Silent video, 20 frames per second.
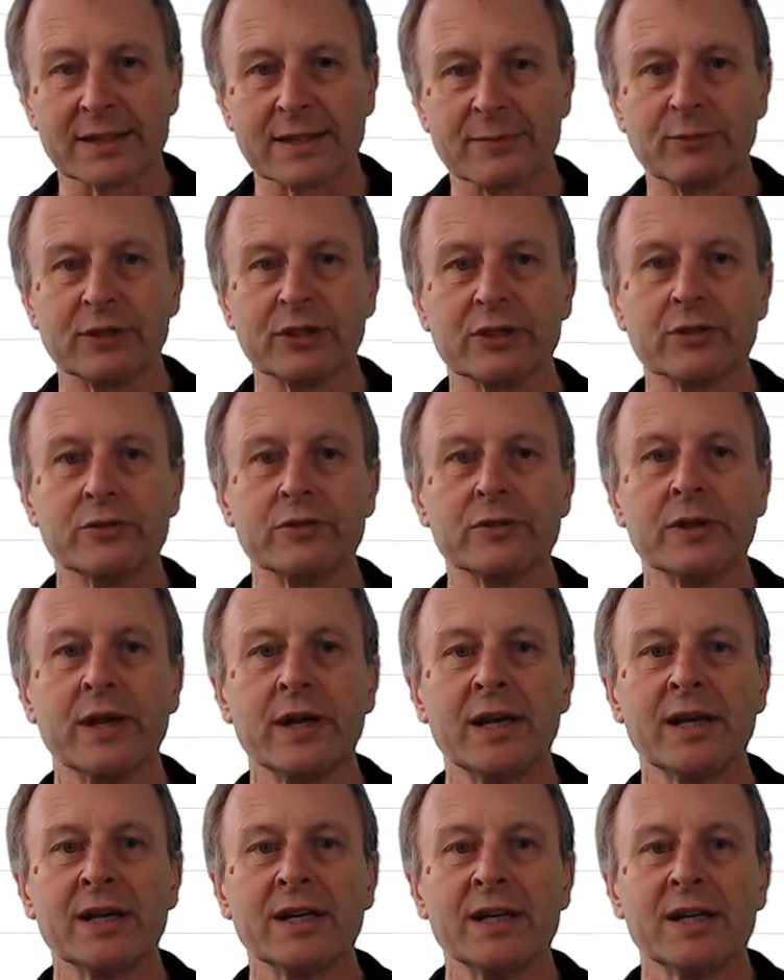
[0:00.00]
Then we do
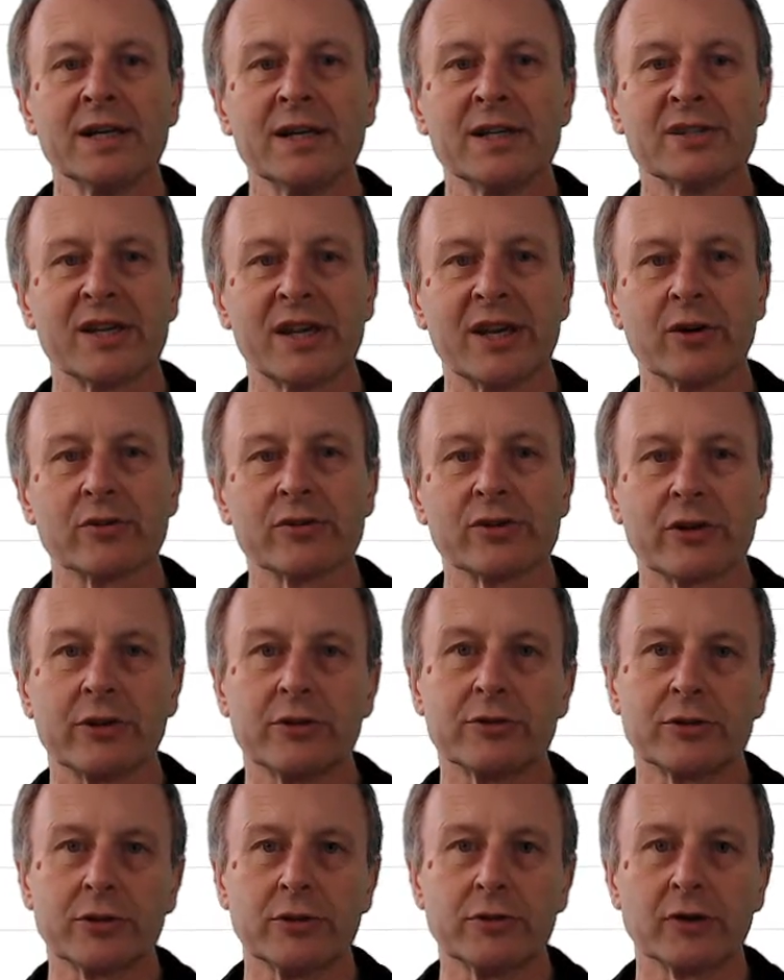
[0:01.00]

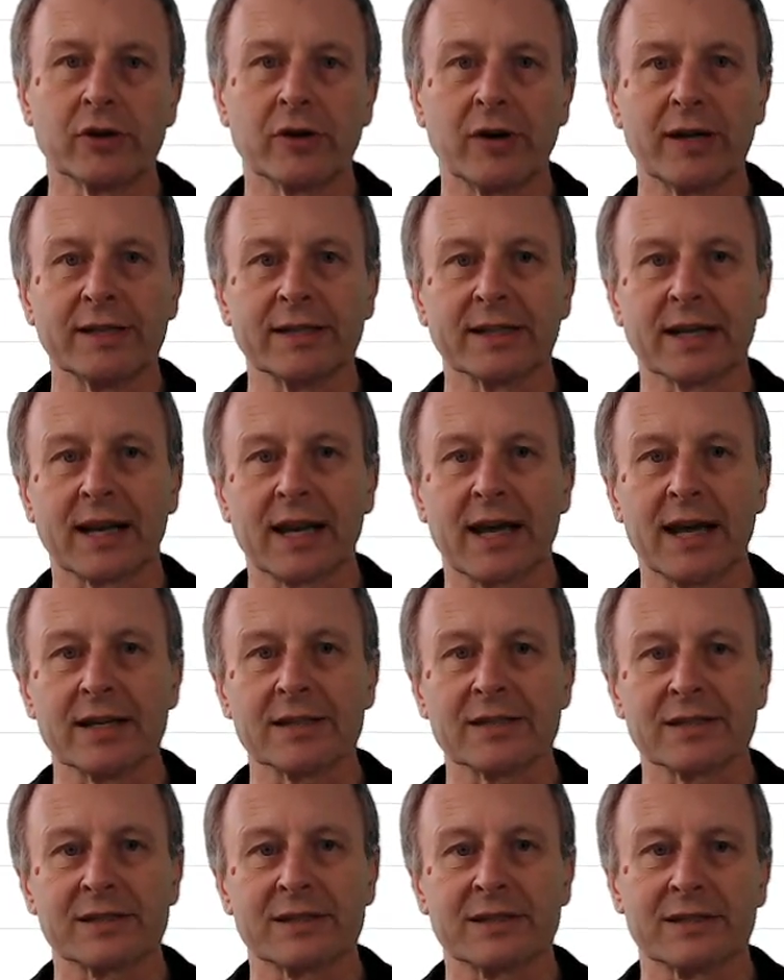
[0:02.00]
CL02, creating
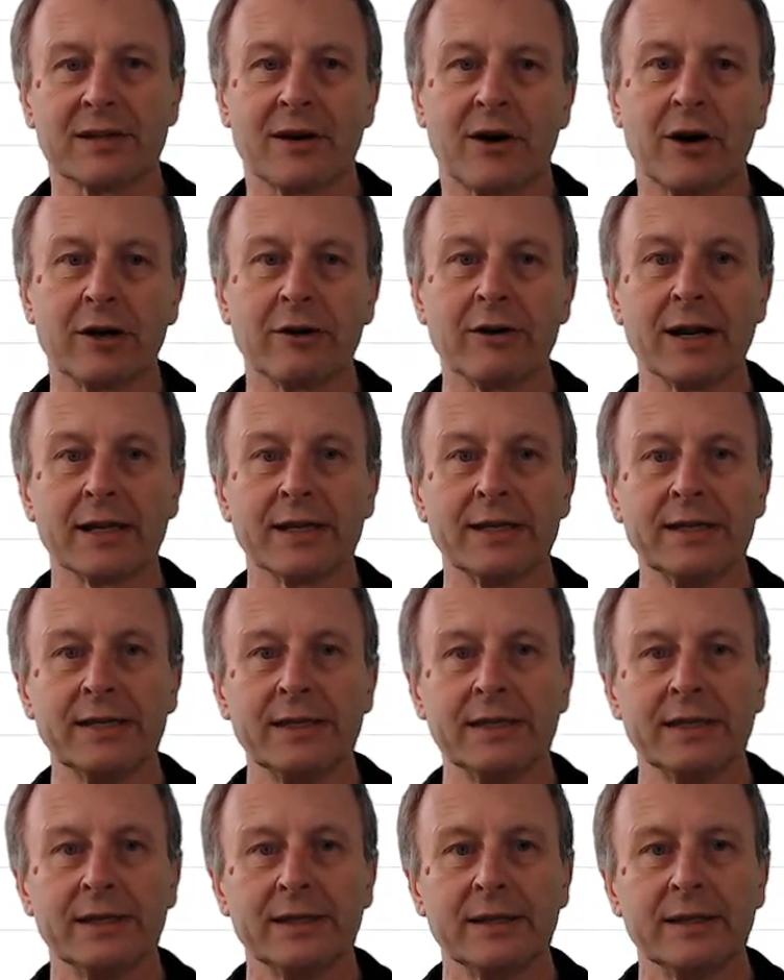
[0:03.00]
class hierarchy